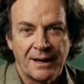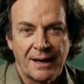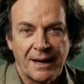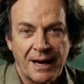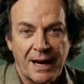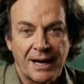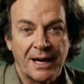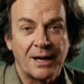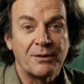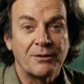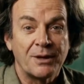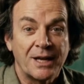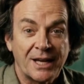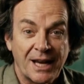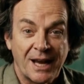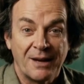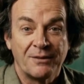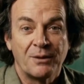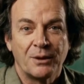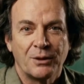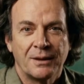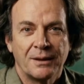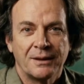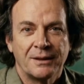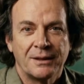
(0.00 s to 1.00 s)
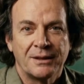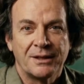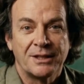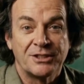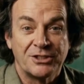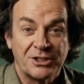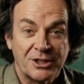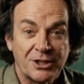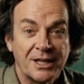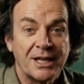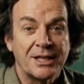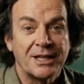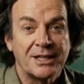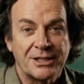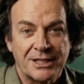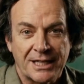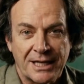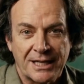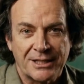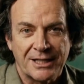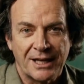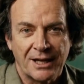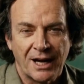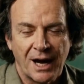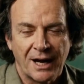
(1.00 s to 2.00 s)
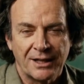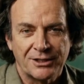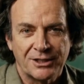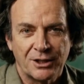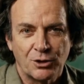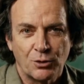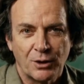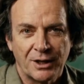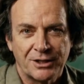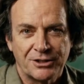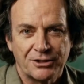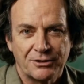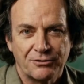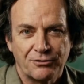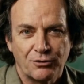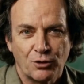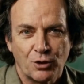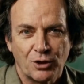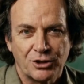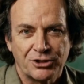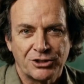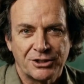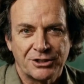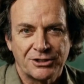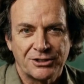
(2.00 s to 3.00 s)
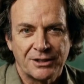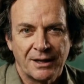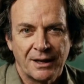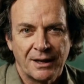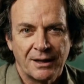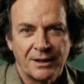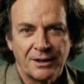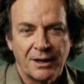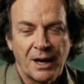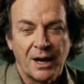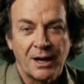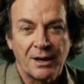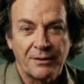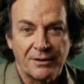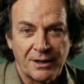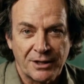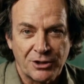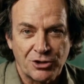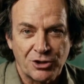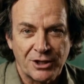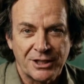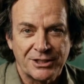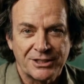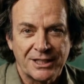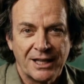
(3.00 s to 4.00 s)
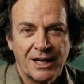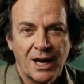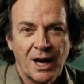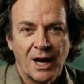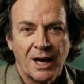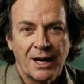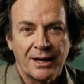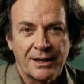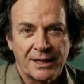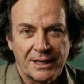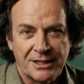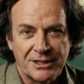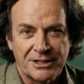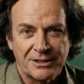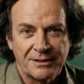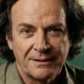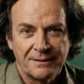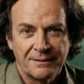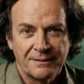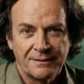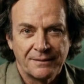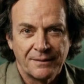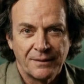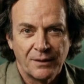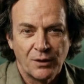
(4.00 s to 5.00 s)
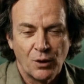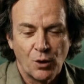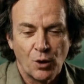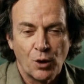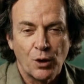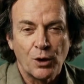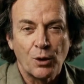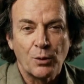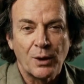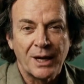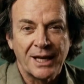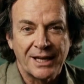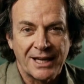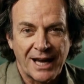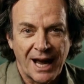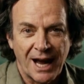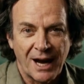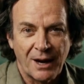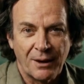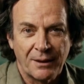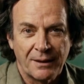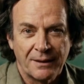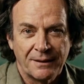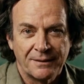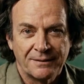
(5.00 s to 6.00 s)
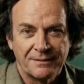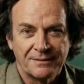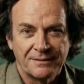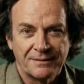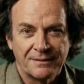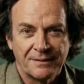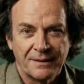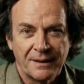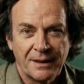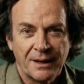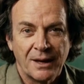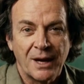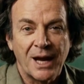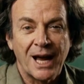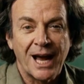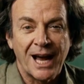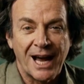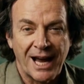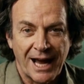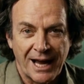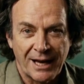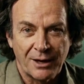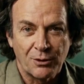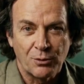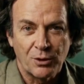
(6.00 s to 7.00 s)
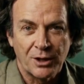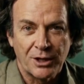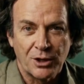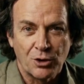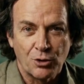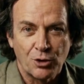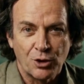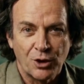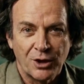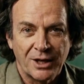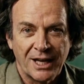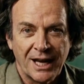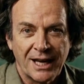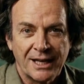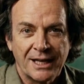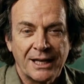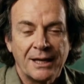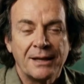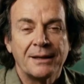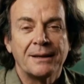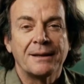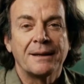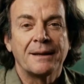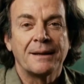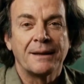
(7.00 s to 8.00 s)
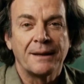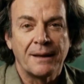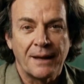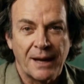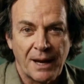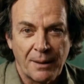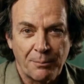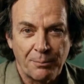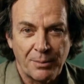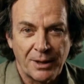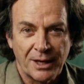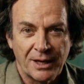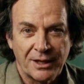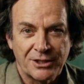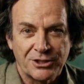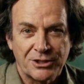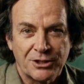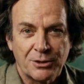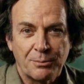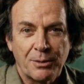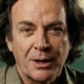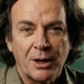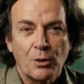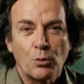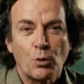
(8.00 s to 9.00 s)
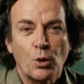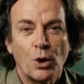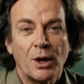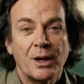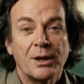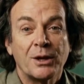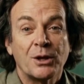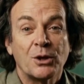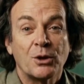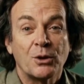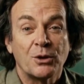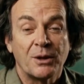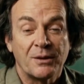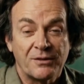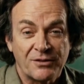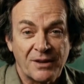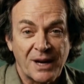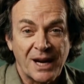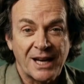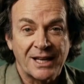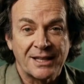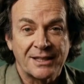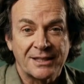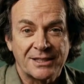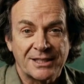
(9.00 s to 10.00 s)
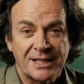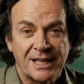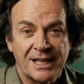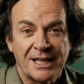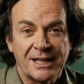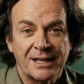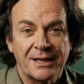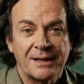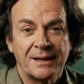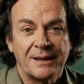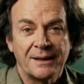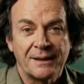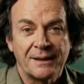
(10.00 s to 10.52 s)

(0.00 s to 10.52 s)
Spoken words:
at every level, the solidity is a consequence of forces, not of intrinsic hardness. All the way down. Your hand, when you look at it, appears to be one unified thing,